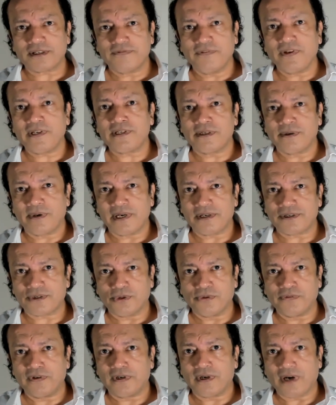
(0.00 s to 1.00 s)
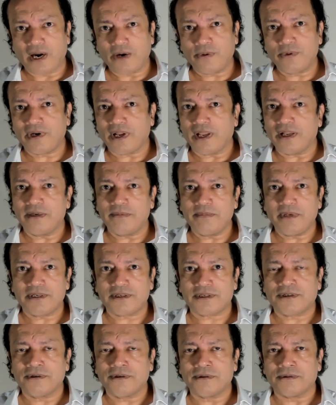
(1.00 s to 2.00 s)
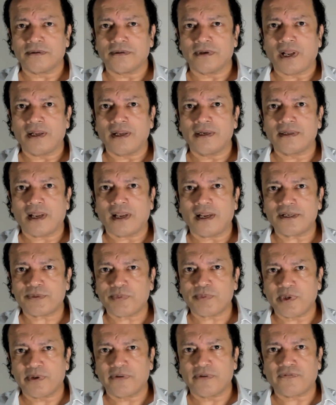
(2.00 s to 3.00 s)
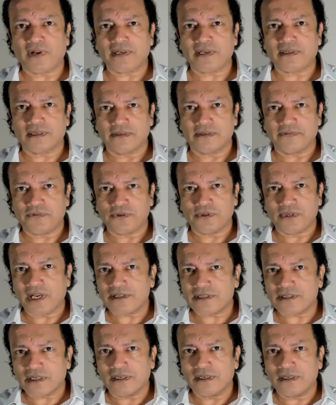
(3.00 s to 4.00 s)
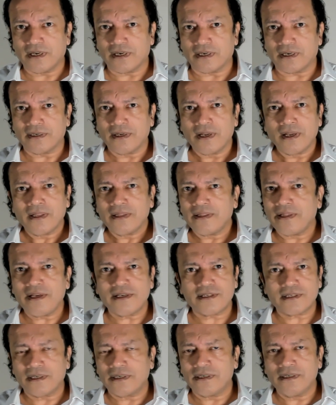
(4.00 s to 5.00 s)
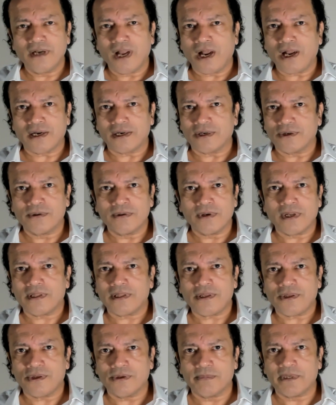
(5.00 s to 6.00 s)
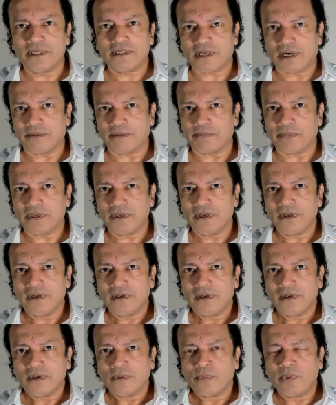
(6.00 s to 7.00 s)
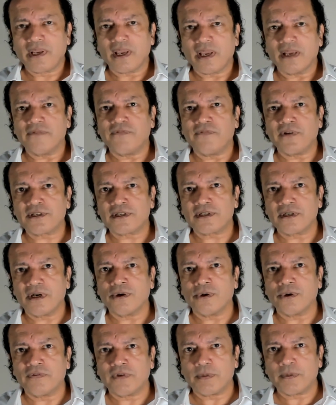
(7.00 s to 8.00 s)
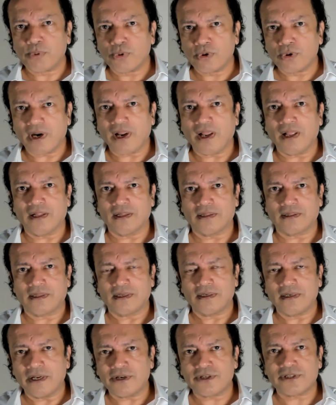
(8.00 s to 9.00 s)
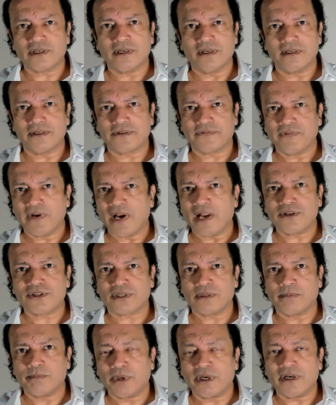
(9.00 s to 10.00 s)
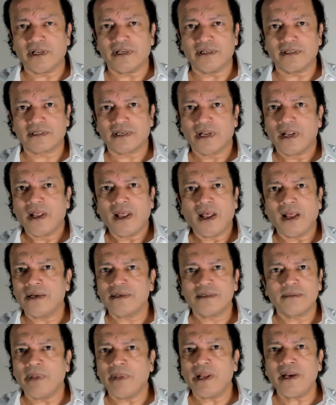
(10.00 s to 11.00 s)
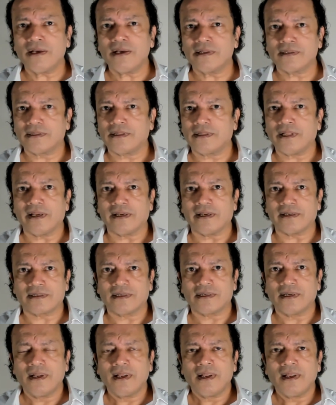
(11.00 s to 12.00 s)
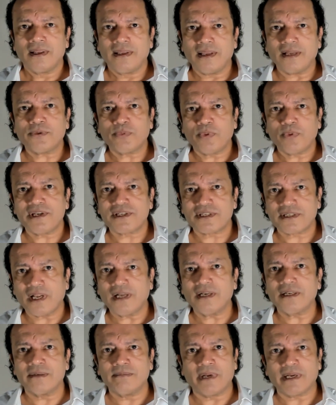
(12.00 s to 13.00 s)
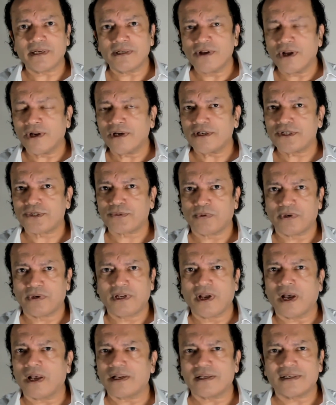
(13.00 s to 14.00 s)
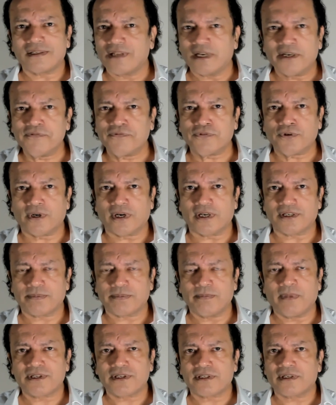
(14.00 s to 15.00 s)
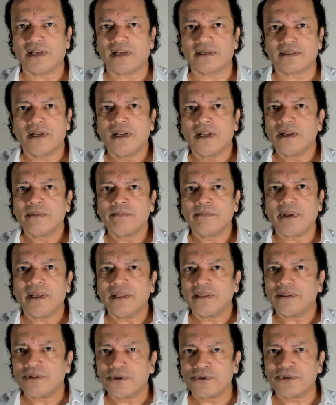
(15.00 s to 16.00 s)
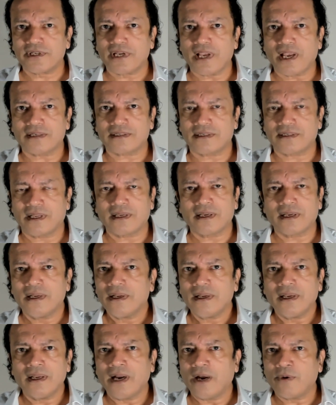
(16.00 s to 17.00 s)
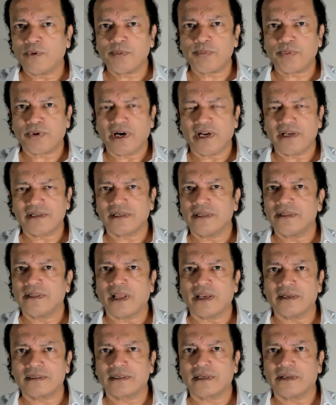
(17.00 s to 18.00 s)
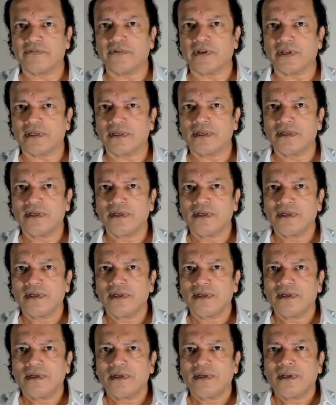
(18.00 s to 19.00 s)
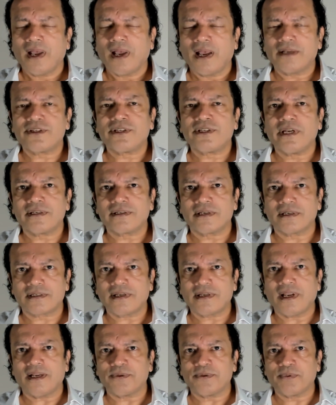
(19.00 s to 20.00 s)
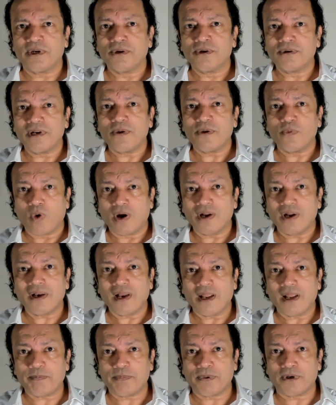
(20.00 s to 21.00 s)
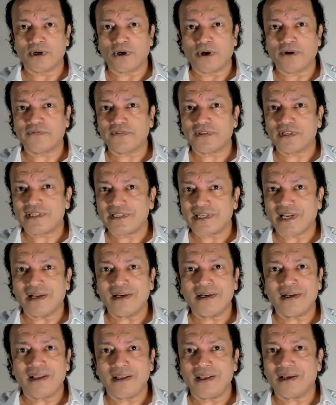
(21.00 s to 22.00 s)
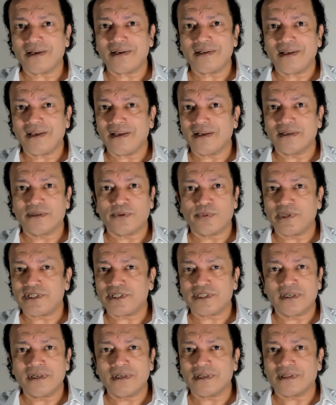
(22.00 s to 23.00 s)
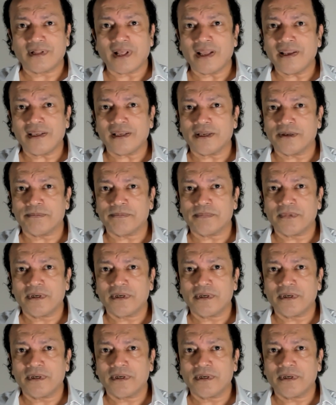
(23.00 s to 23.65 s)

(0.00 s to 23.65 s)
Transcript: victories over our enemies too, and as we reflected a few days earlier, these are not only the human type. We gain victory over poor health, addictions, financial burdens, and many other things. Yet we seldom acknowledge what God has done for us, much less be enthusiastic in our praise and thanksgiving. As Jesus said, when only one leper of the ten he had healed returned to thank him,